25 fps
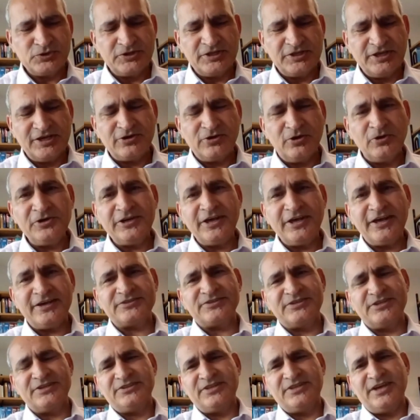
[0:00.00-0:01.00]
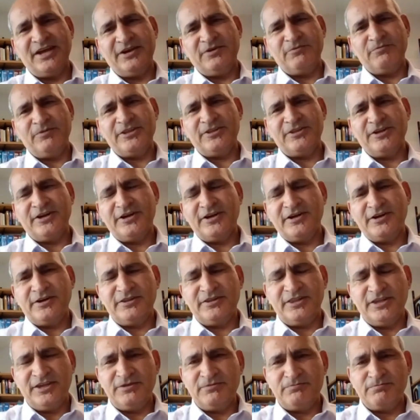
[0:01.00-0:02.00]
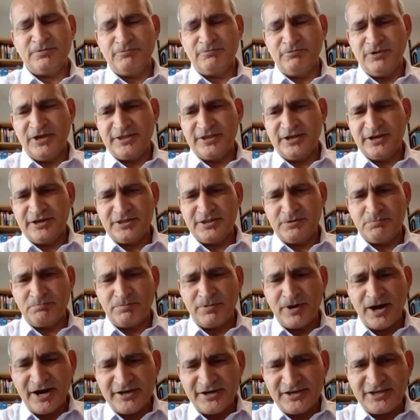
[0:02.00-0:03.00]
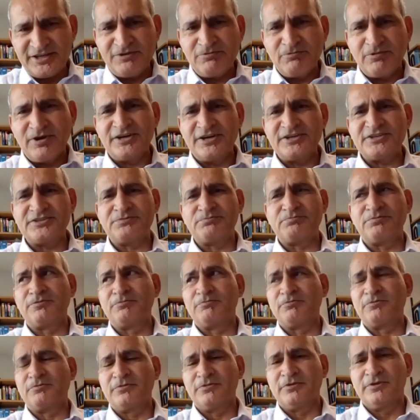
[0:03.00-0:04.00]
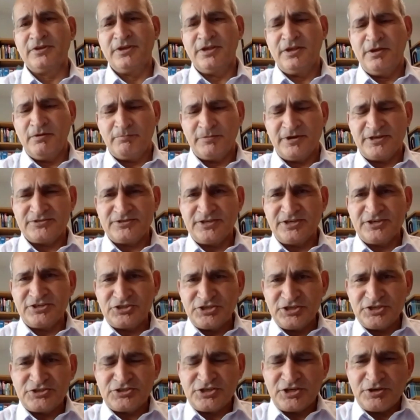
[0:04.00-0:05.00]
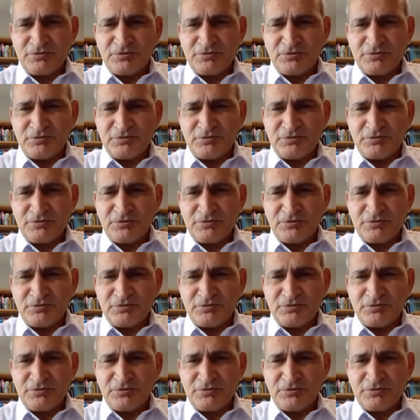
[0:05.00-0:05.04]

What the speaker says: So the context is that whether the party wants President Xi